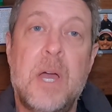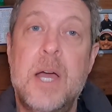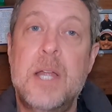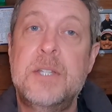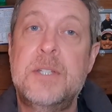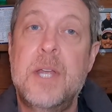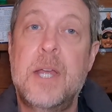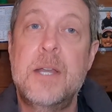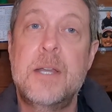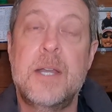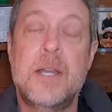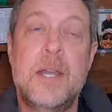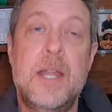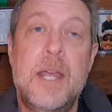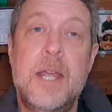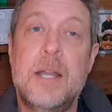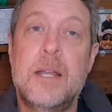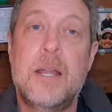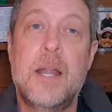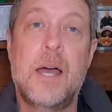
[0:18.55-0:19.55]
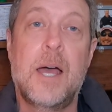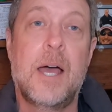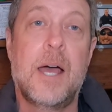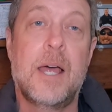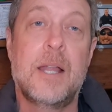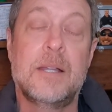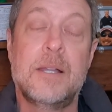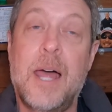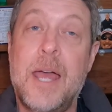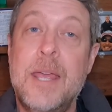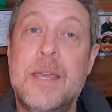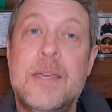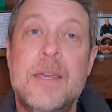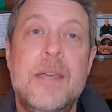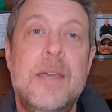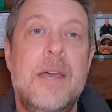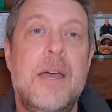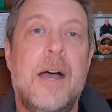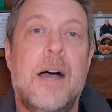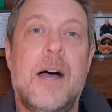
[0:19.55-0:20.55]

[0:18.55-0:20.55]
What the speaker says: content and hit like.